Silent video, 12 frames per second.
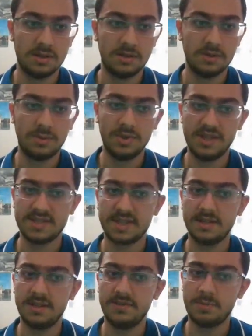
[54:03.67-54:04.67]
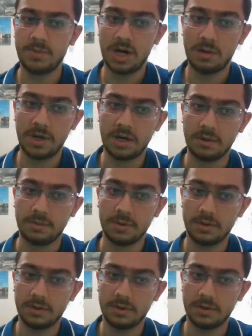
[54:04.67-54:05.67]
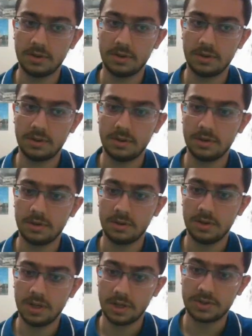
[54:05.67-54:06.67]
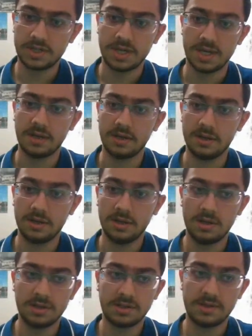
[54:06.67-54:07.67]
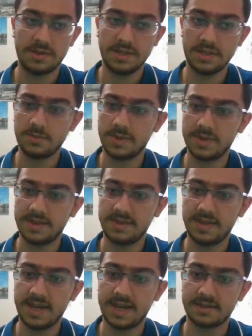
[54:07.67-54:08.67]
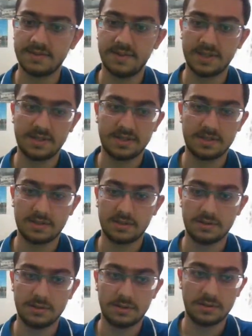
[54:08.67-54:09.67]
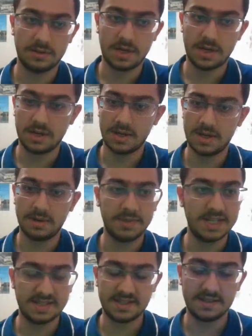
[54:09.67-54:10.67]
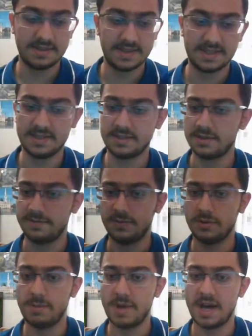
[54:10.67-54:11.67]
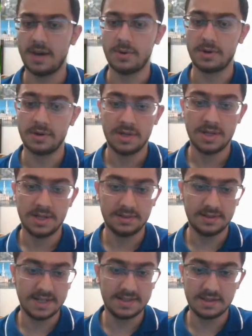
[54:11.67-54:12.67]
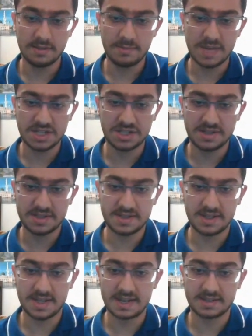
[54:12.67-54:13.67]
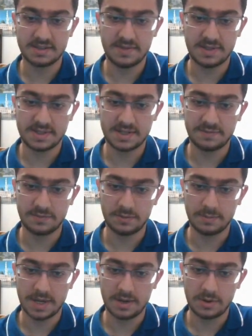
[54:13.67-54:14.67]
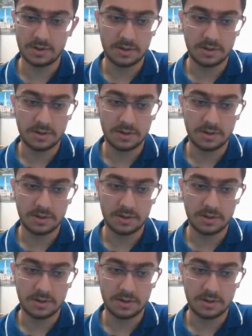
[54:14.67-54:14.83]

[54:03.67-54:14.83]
Will the skill even pop up? Okay, so this is when the thing activates. And I'm guessing this is the full power. Late in the match, this thing activates at full power.